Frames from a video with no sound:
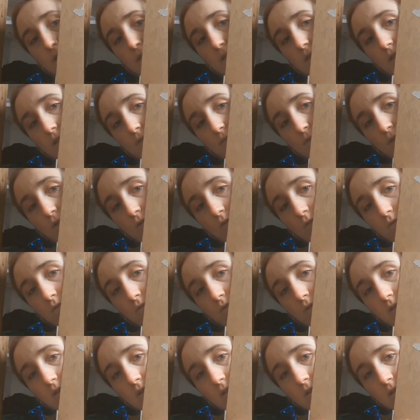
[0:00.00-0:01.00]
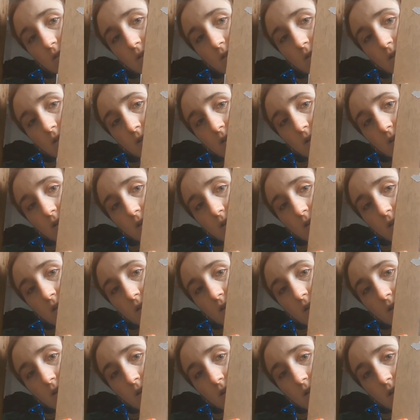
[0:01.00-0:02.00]
There we go.
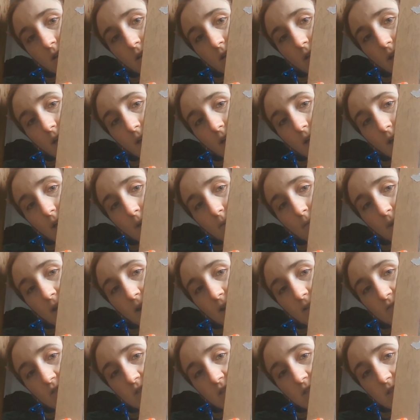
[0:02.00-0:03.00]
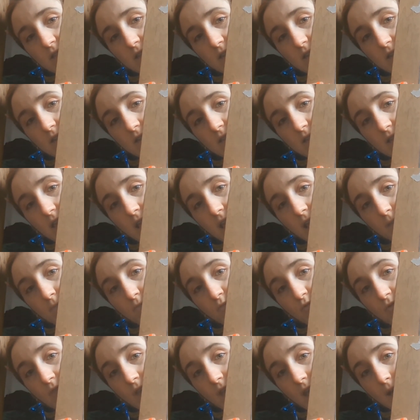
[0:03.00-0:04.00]
And I've just
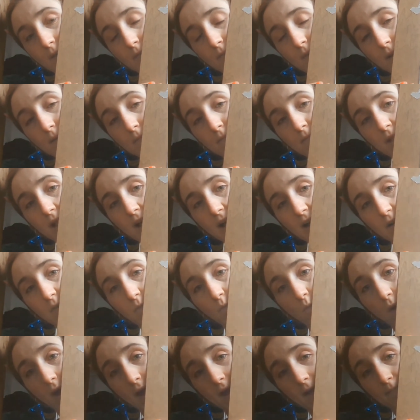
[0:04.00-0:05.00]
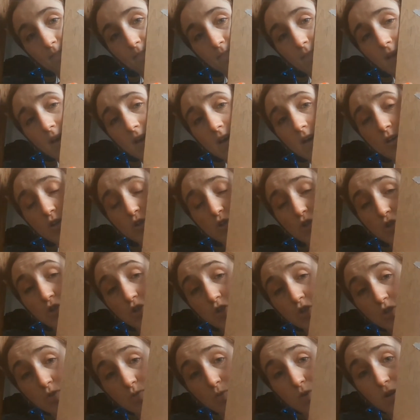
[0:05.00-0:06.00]
kept them in black and white. So you
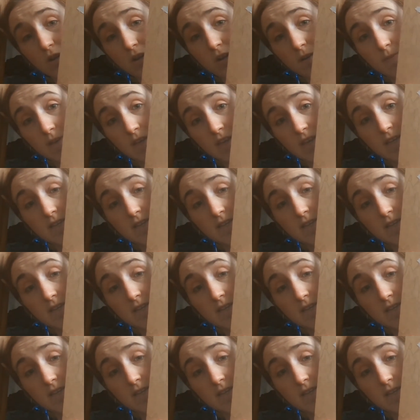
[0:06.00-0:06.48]
just want to be...